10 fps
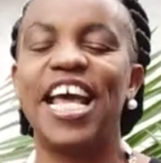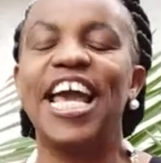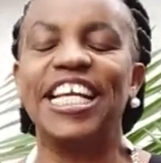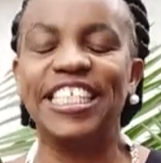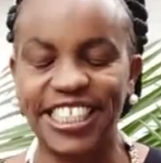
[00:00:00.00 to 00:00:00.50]

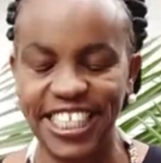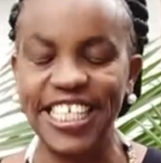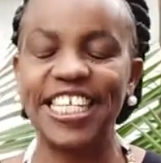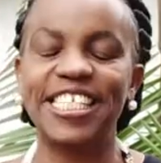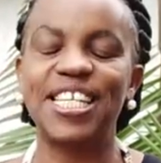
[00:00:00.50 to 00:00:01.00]
In
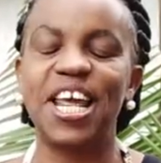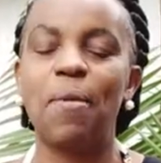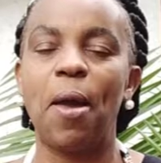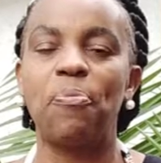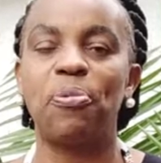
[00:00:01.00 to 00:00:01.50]
Jesus' name
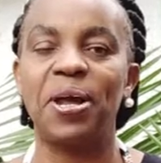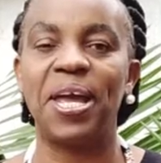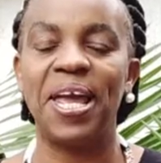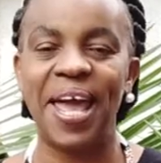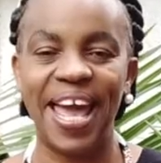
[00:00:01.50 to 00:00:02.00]
I pray.
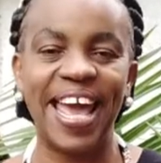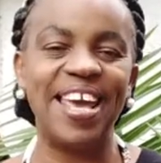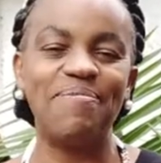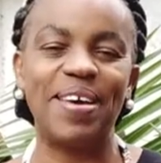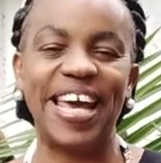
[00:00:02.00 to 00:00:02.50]

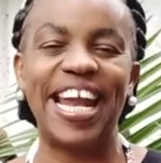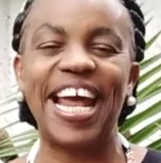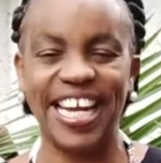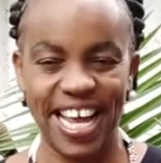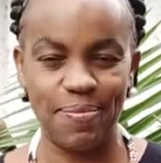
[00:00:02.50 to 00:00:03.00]
Amen
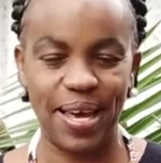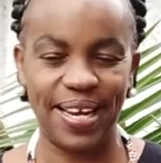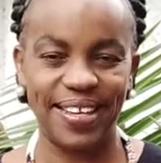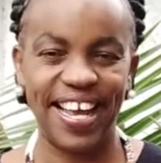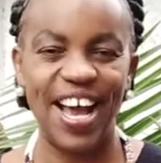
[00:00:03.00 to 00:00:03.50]
and
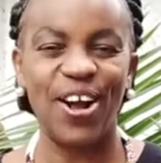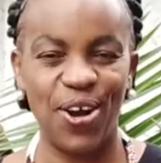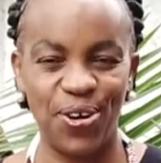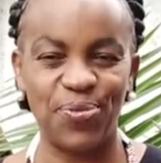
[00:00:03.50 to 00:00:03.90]
amen. God